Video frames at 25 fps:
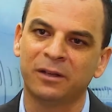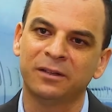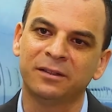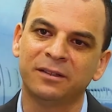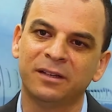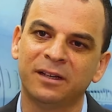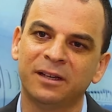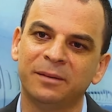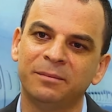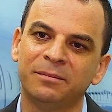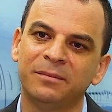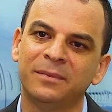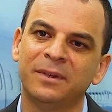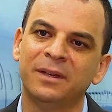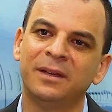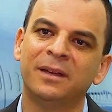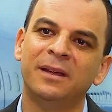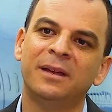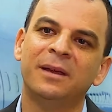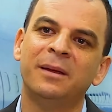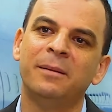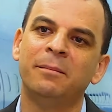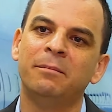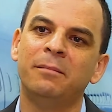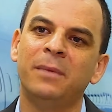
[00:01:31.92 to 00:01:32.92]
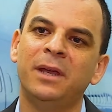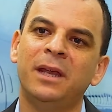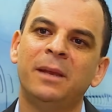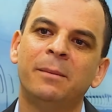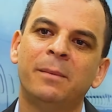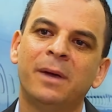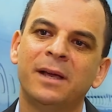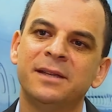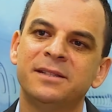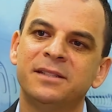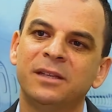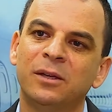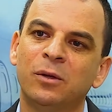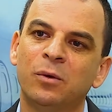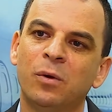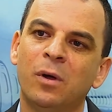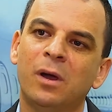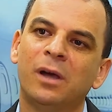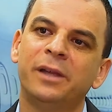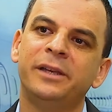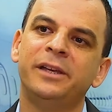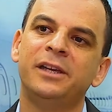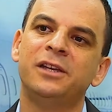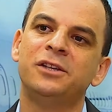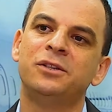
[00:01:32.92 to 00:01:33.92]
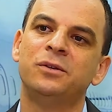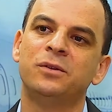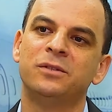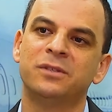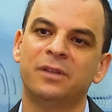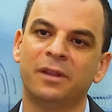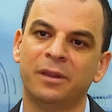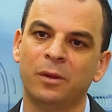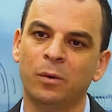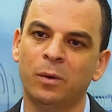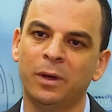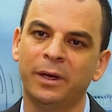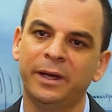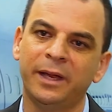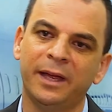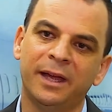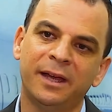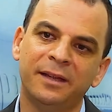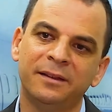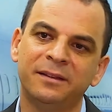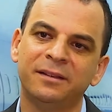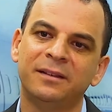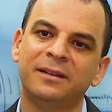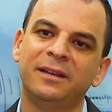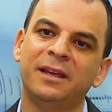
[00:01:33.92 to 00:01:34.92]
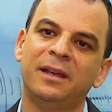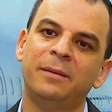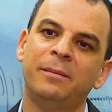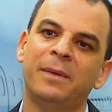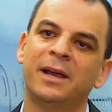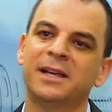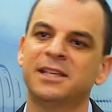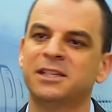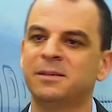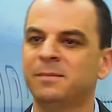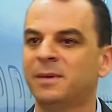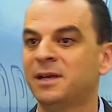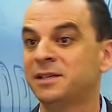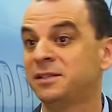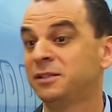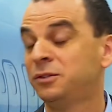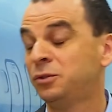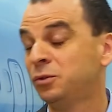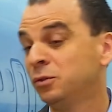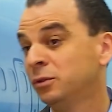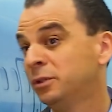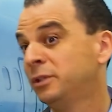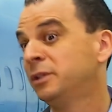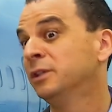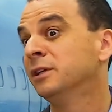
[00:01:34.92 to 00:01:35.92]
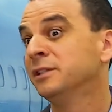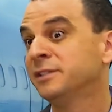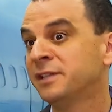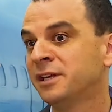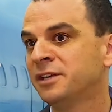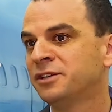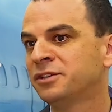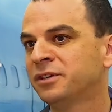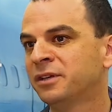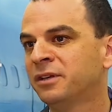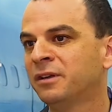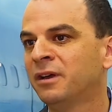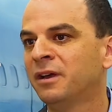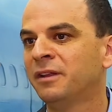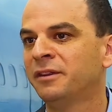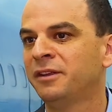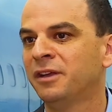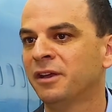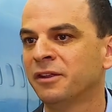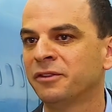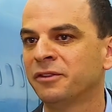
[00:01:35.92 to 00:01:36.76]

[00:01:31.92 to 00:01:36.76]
on time, minimizing quality issues on the one hand and maximizing tool utilization on the